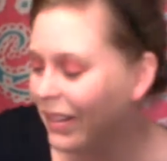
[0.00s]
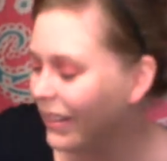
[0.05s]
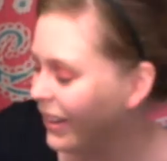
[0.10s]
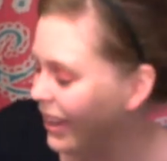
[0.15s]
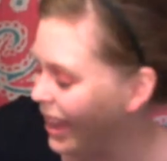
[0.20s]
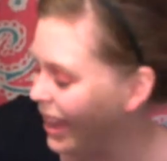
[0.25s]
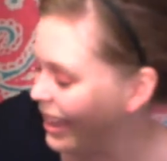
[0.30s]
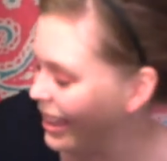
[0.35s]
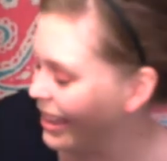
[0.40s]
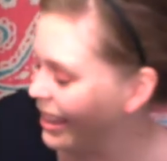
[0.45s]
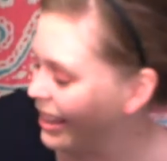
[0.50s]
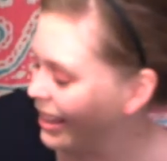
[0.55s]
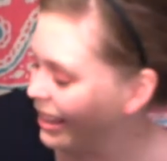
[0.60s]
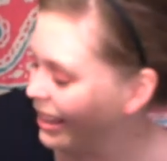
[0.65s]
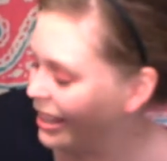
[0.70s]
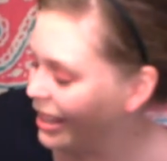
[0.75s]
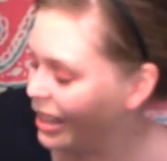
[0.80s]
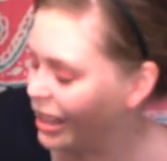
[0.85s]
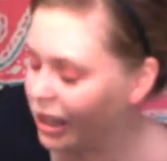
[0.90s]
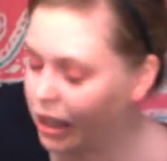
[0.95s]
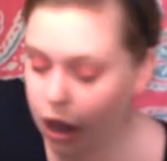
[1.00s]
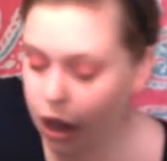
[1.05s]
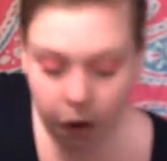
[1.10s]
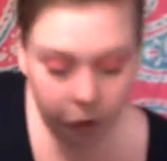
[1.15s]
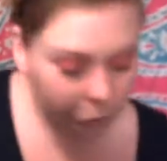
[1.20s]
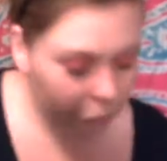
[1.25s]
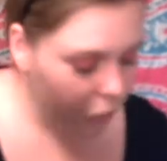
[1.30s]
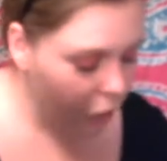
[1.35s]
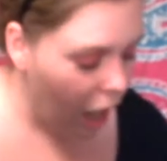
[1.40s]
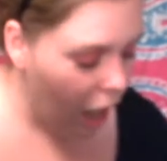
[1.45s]
Okay,
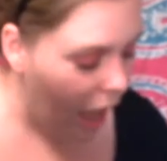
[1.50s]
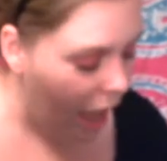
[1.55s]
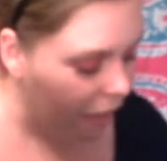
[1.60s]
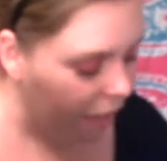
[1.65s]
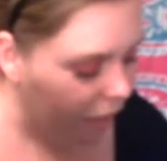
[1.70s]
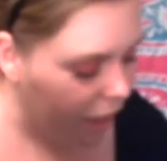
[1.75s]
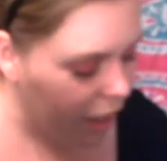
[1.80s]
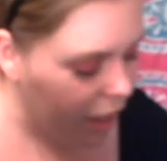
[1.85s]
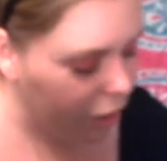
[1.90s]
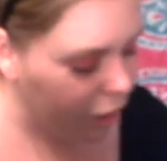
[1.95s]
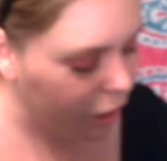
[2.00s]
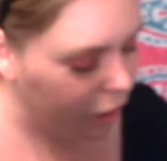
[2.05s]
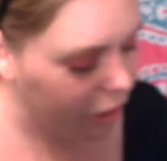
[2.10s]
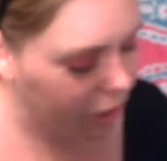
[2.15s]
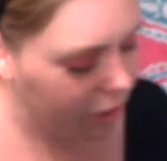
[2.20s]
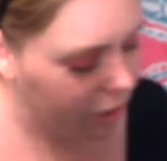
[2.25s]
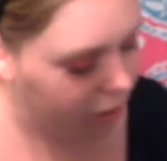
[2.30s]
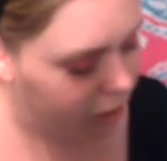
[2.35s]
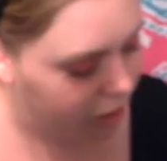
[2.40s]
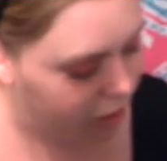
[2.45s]
so for eyeliner,